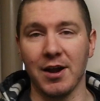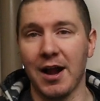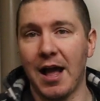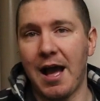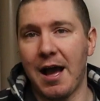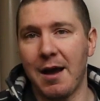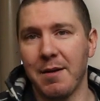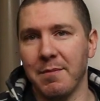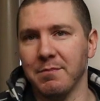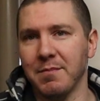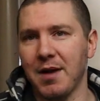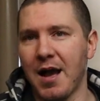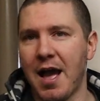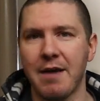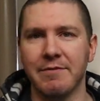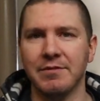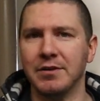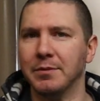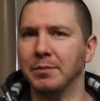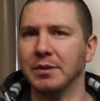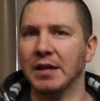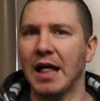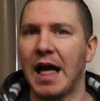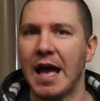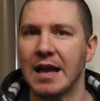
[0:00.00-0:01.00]
and I'm having
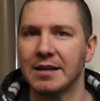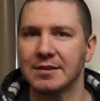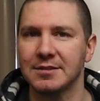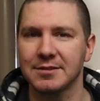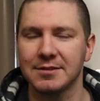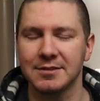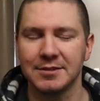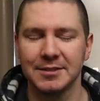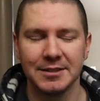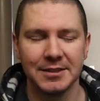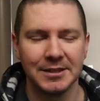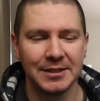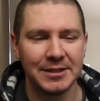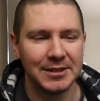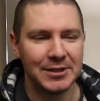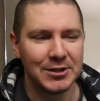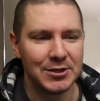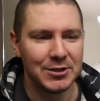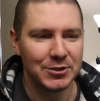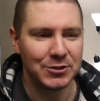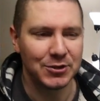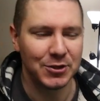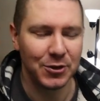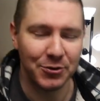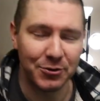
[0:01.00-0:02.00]
a blast.
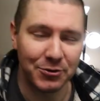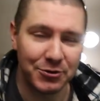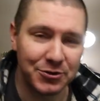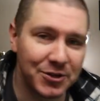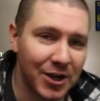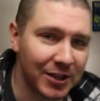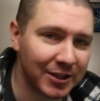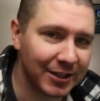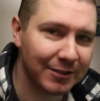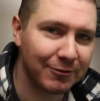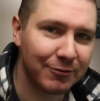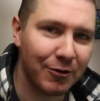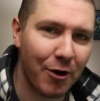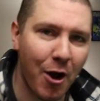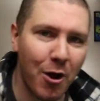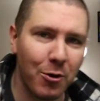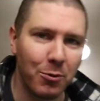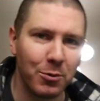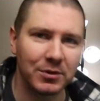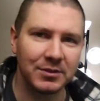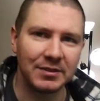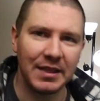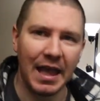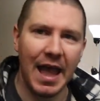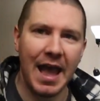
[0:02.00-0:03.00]
So there's nothing wrong
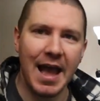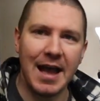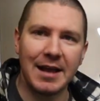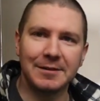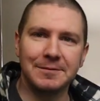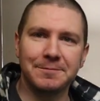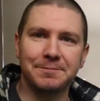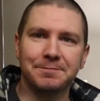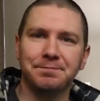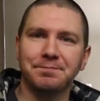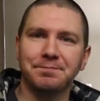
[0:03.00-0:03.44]
with that.